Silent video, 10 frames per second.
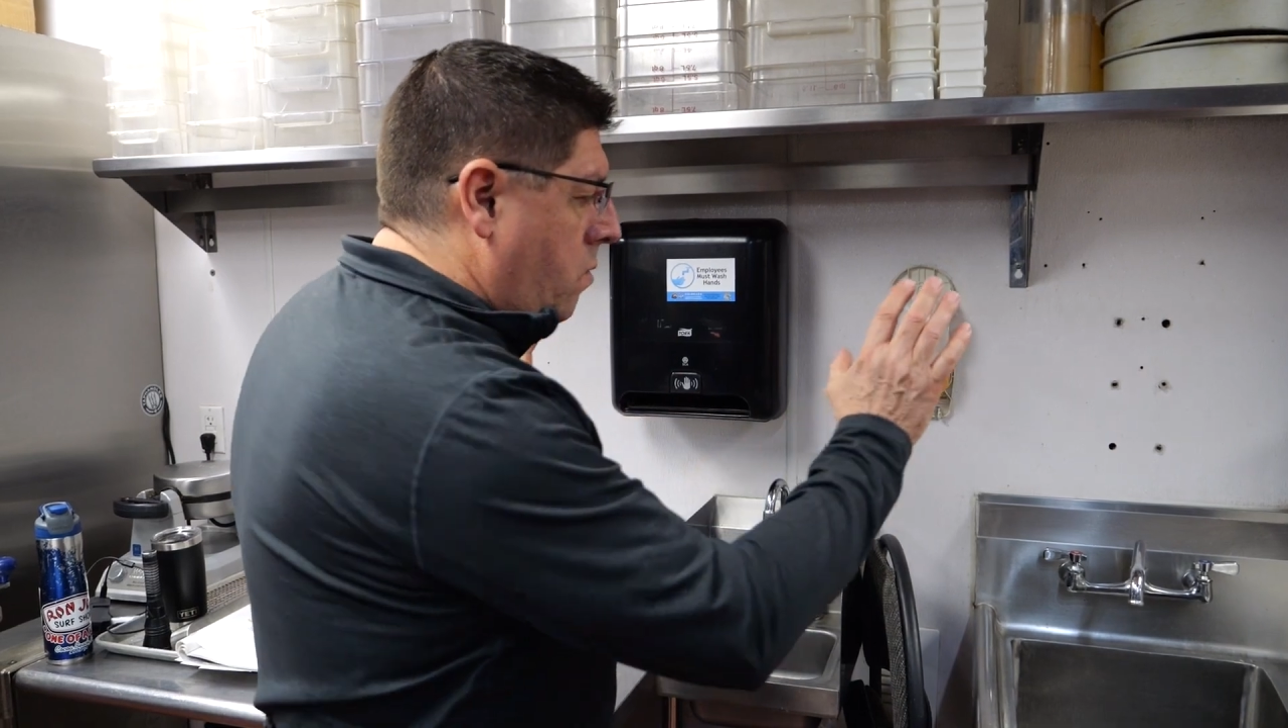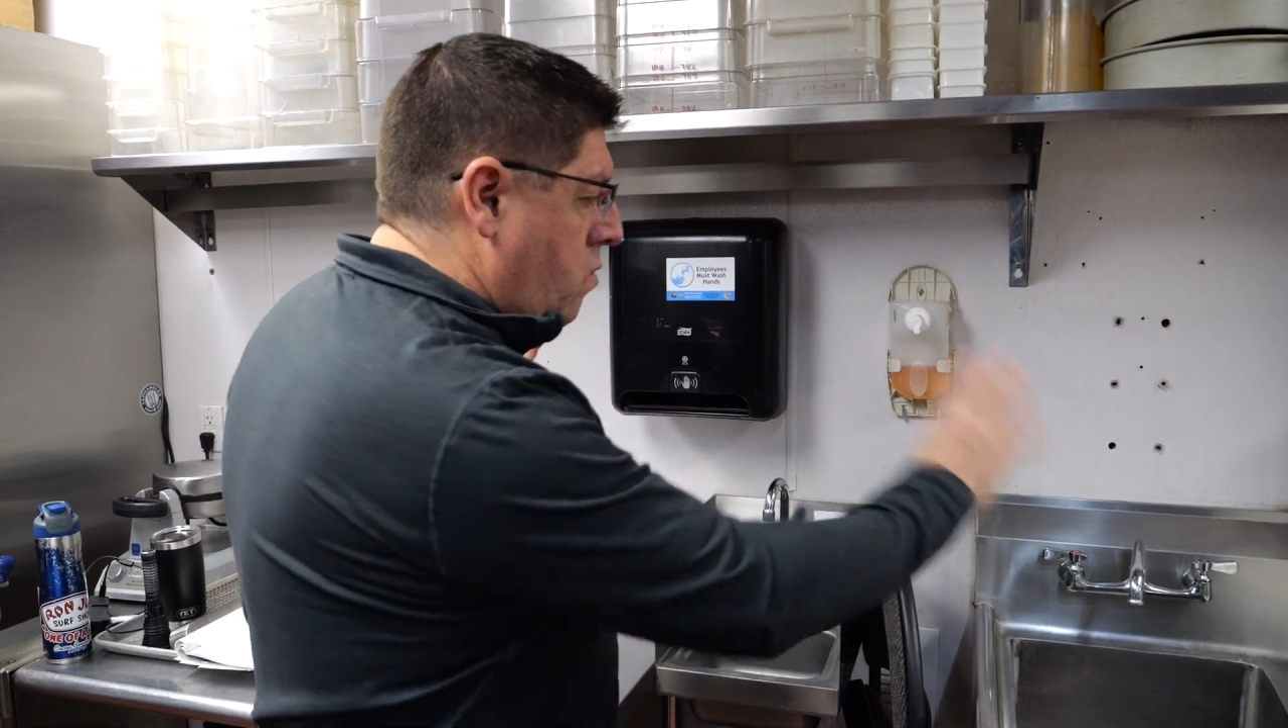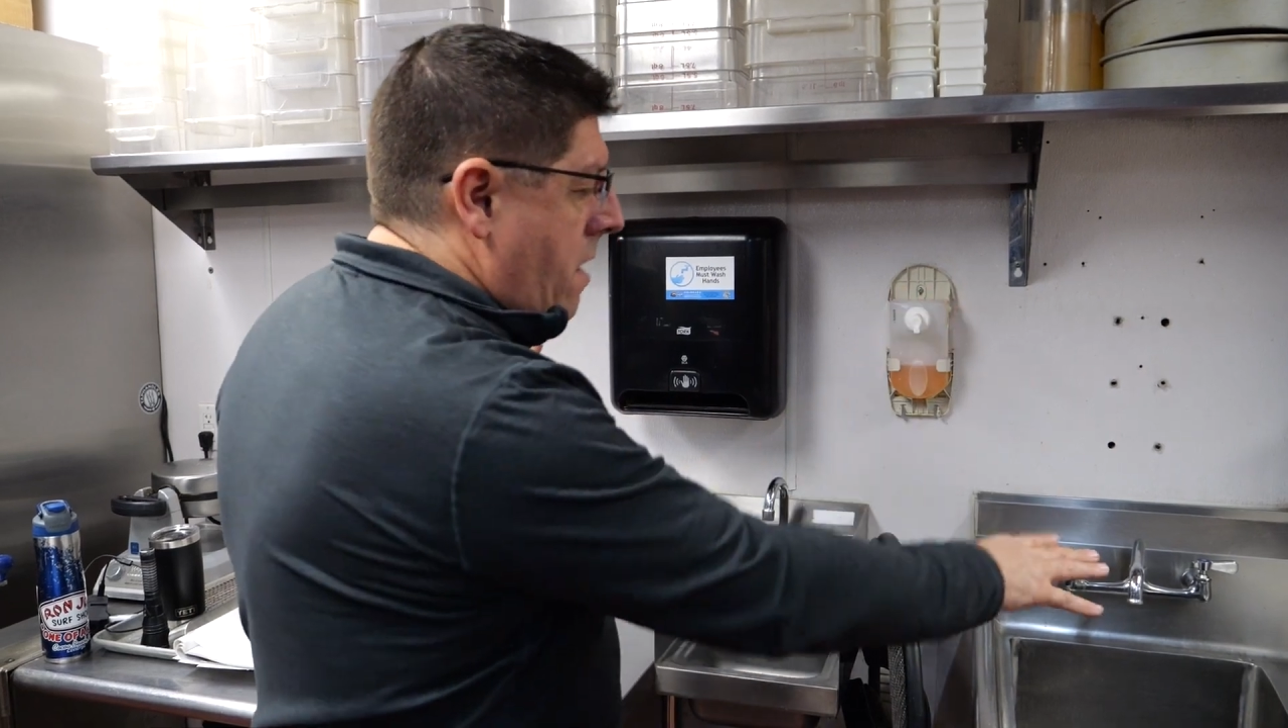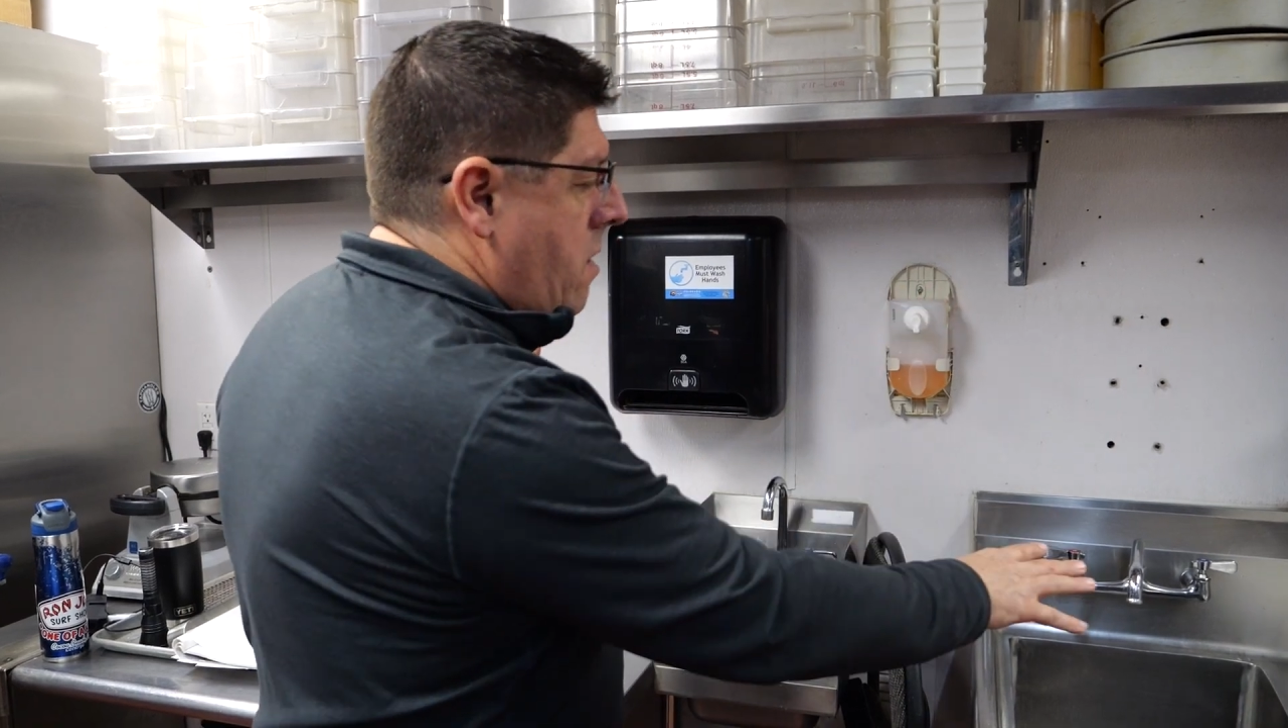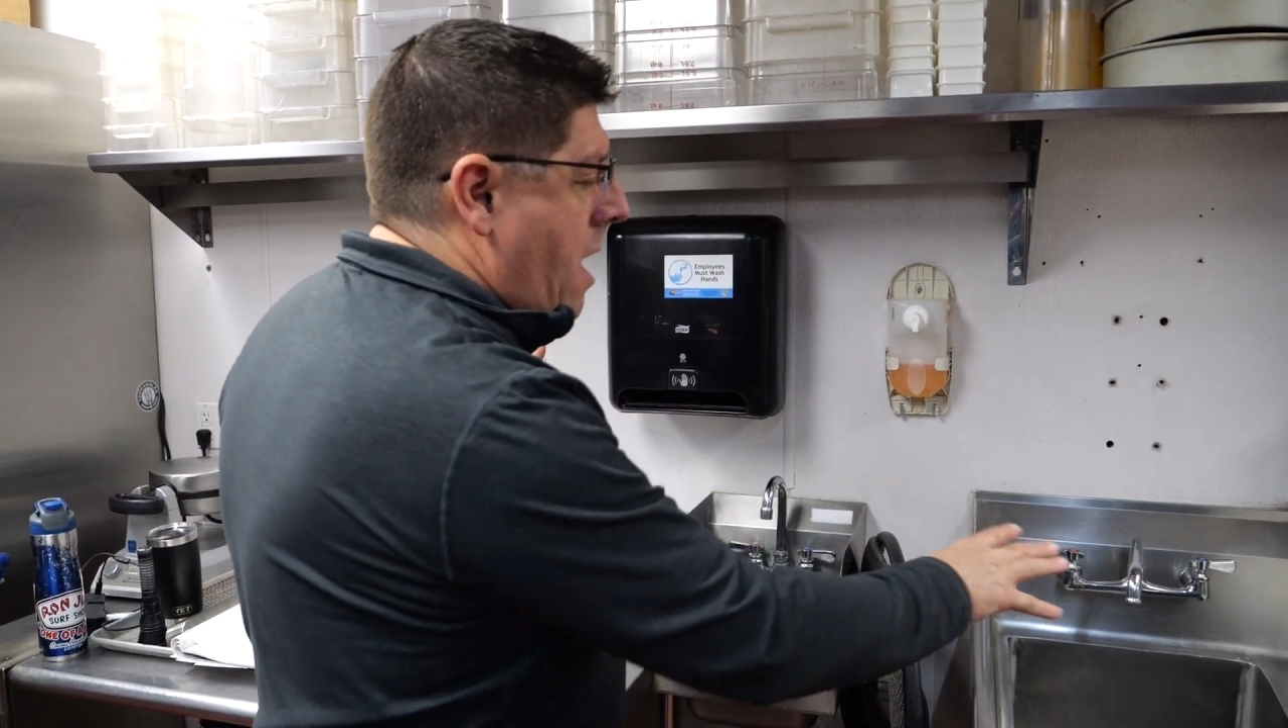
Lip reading: run